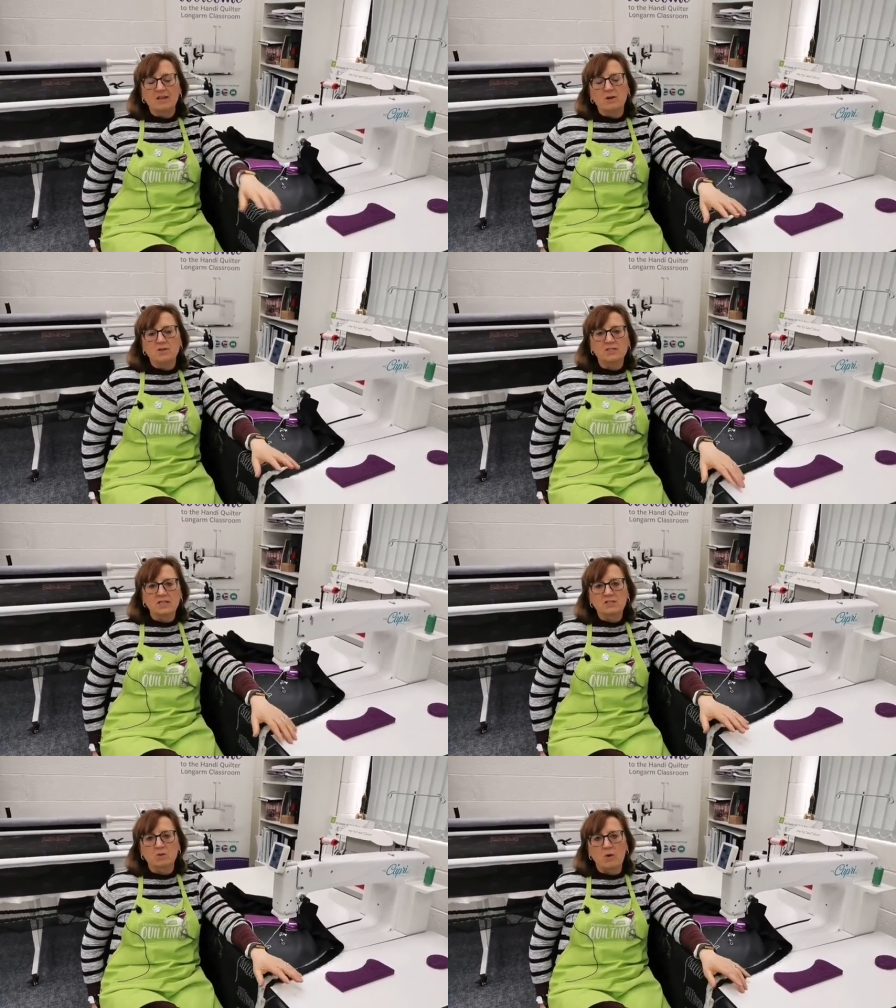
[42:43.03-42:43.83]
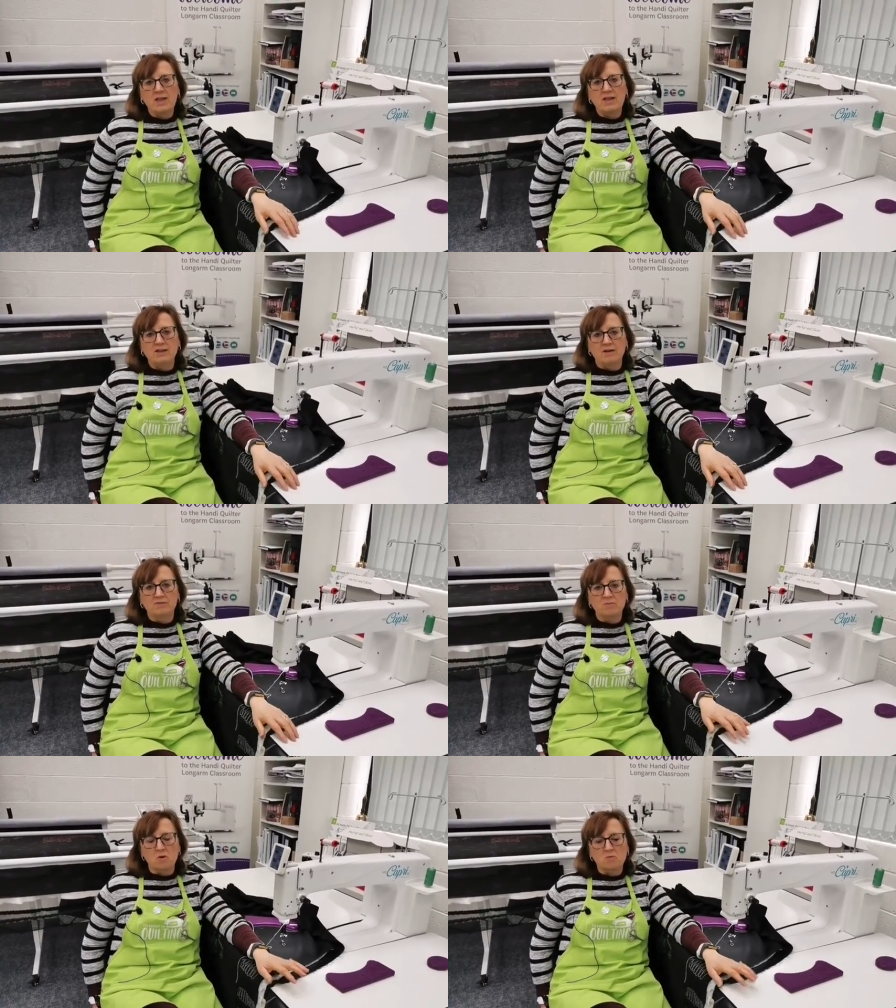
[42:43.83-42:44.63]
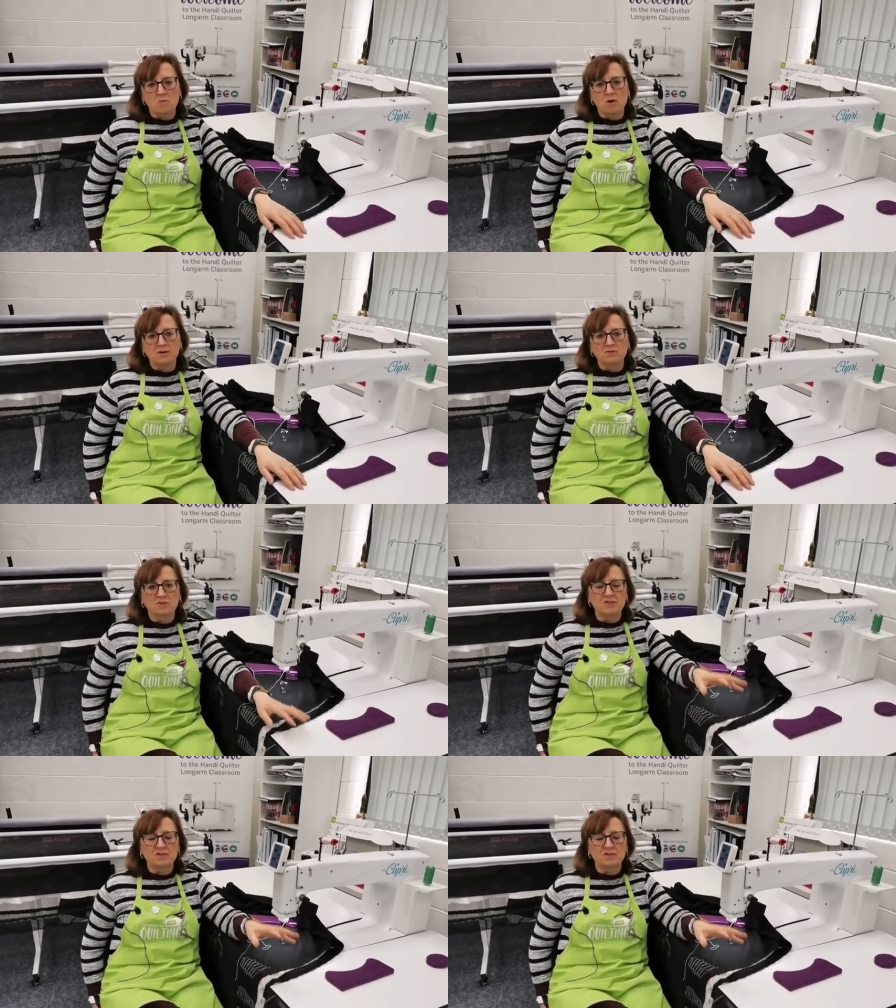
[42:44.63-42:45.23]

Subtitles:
You know, it's the way of the modern world